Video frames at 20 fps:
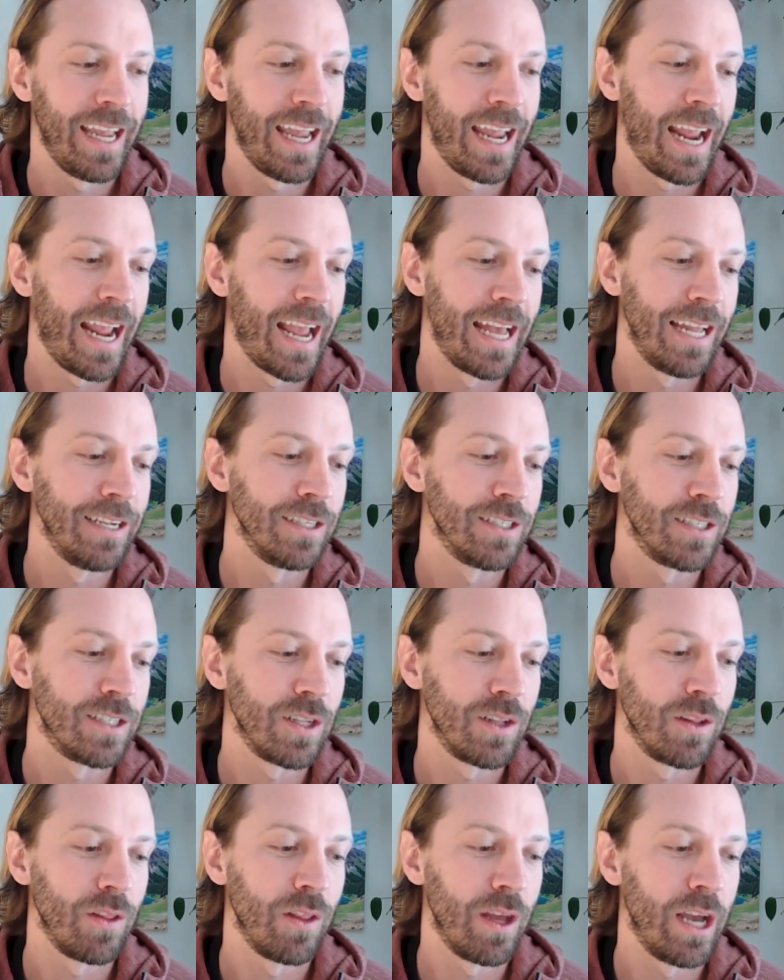And
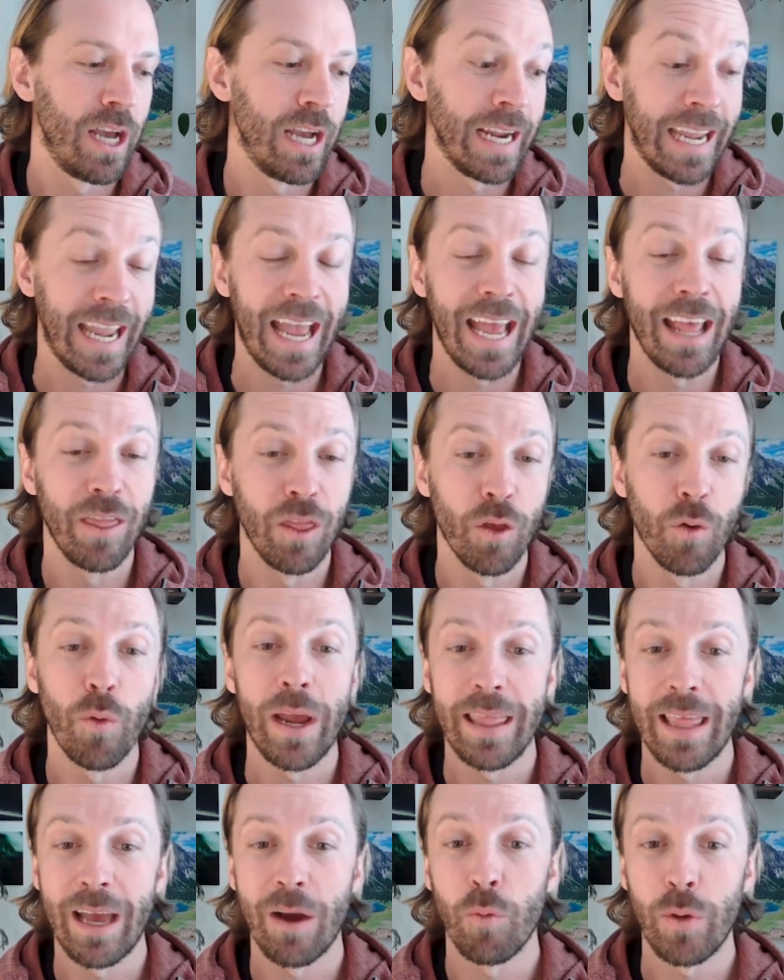again, the
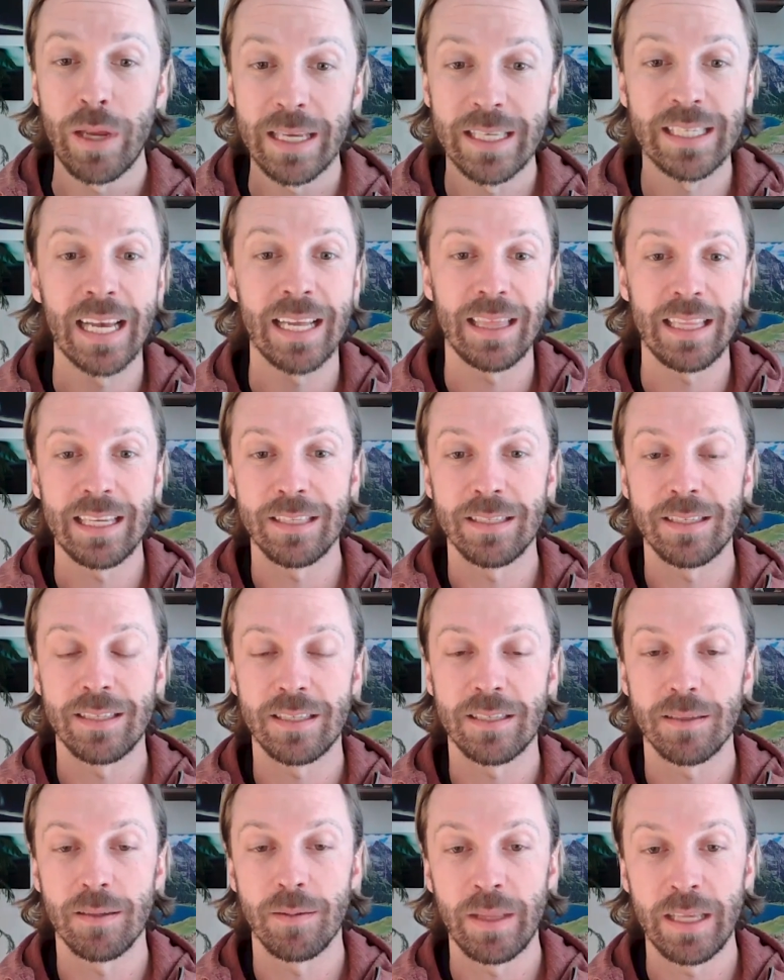way that we set
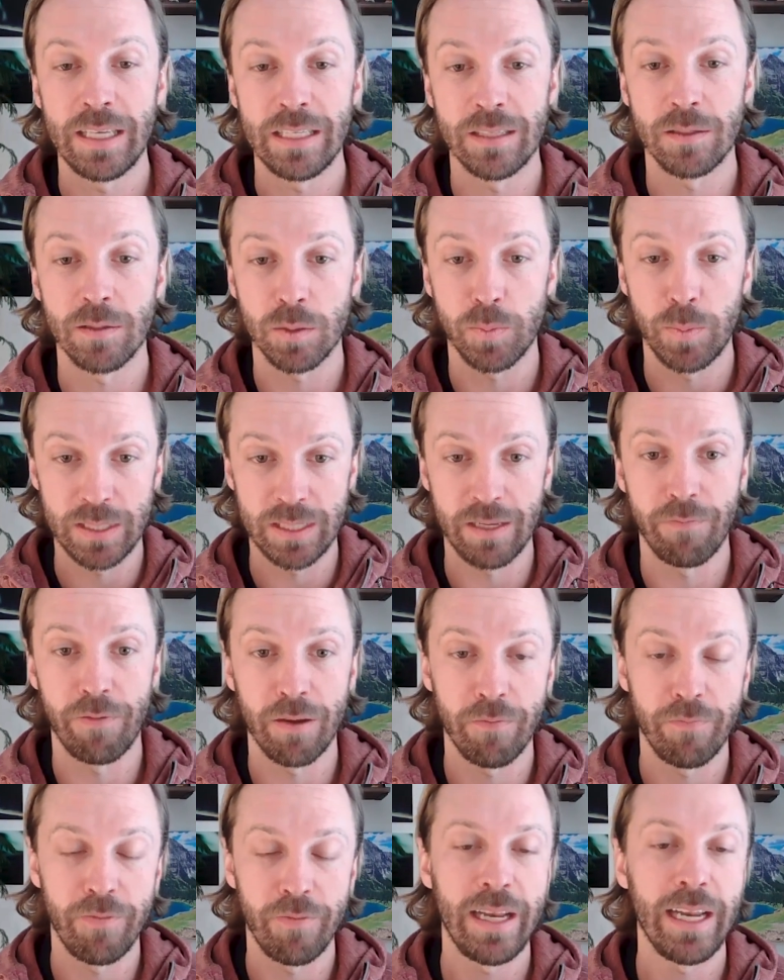these
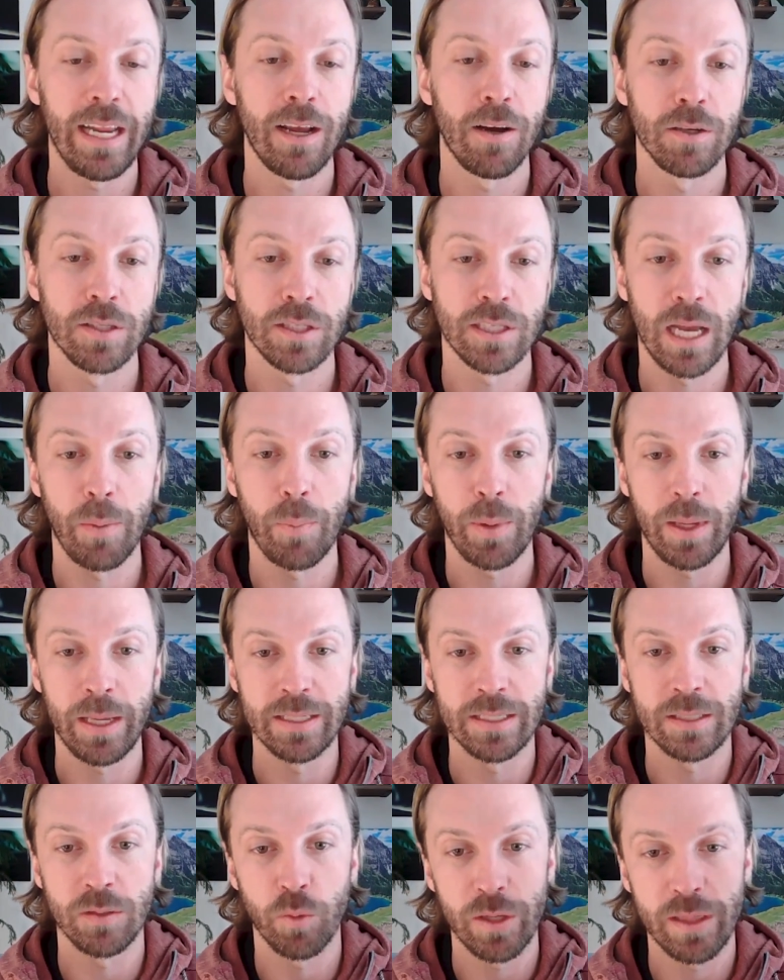specific videos up
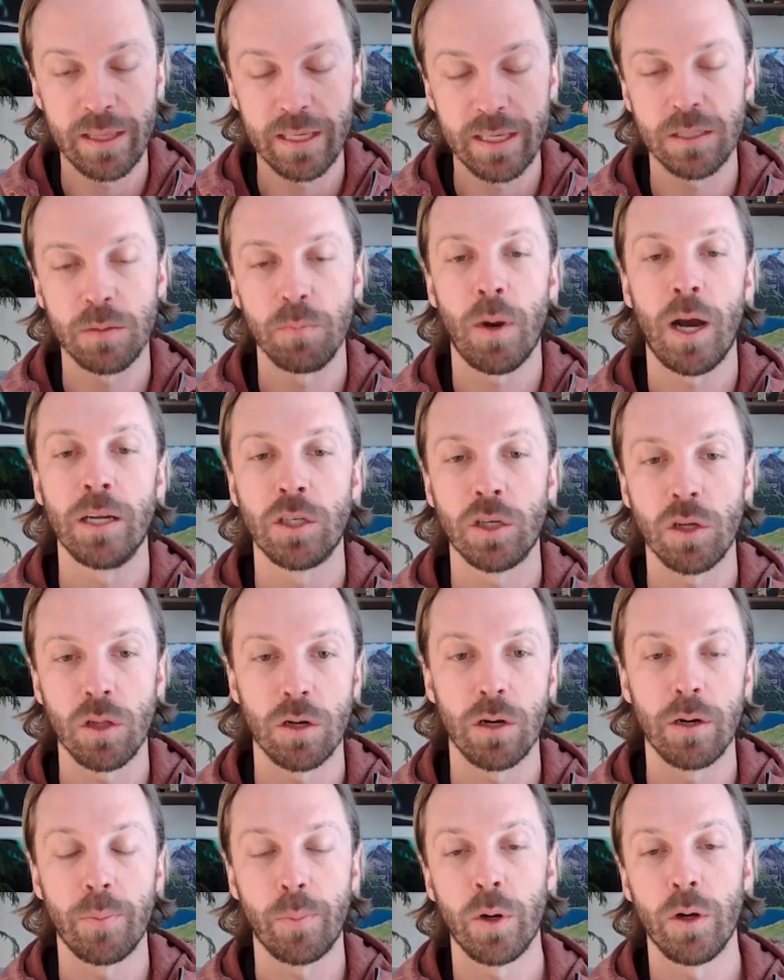is with this
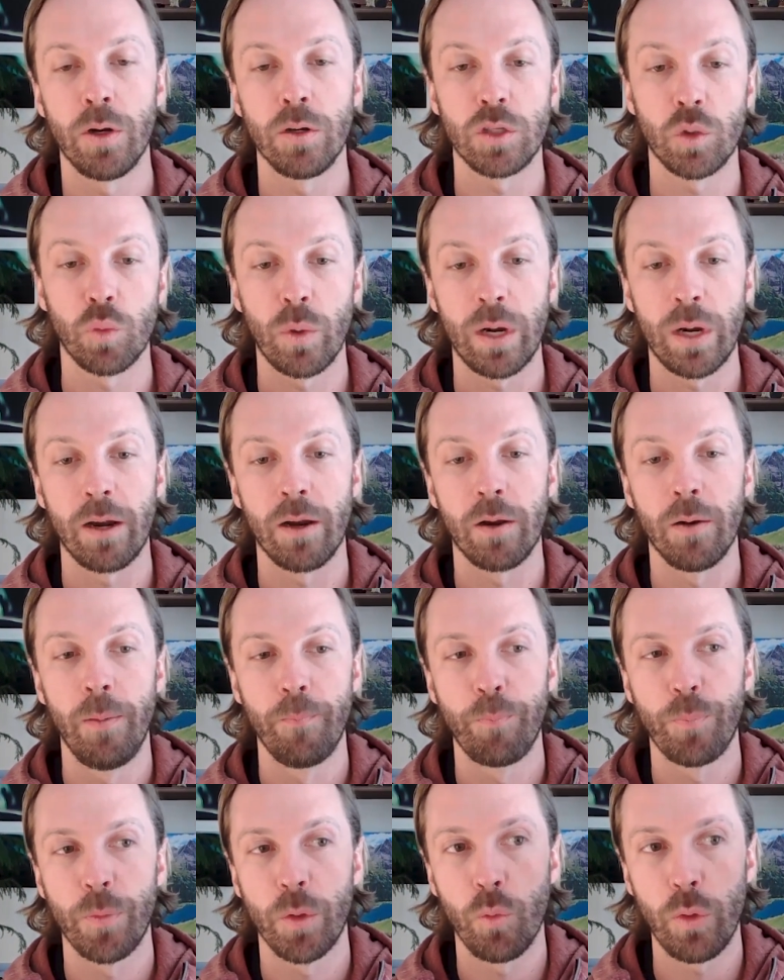modular approach where
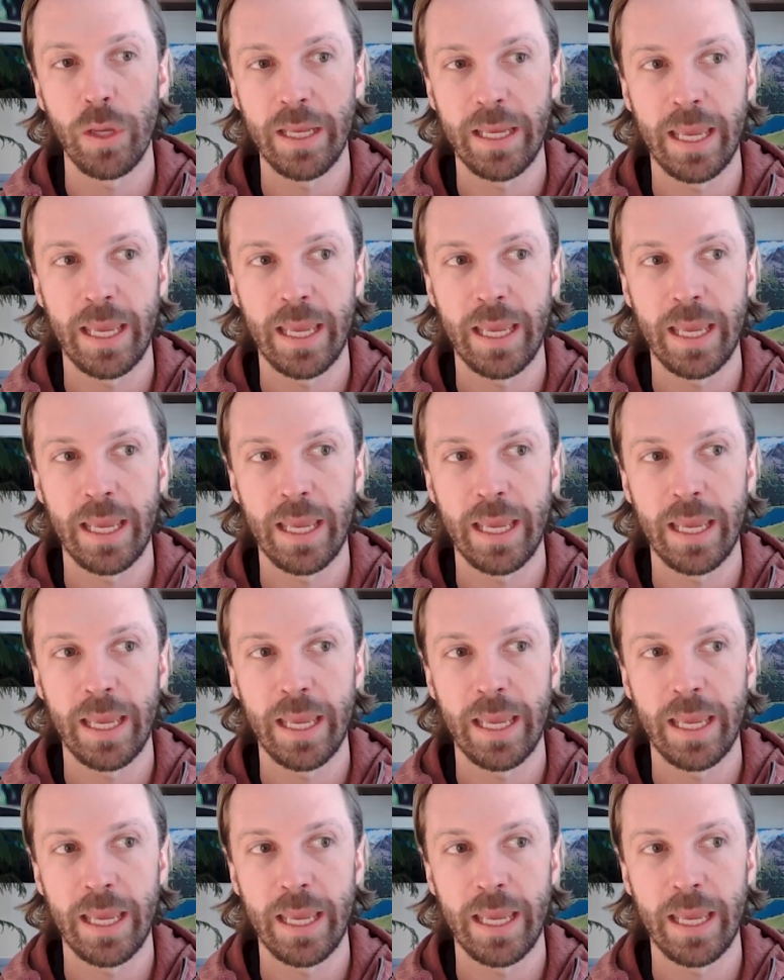we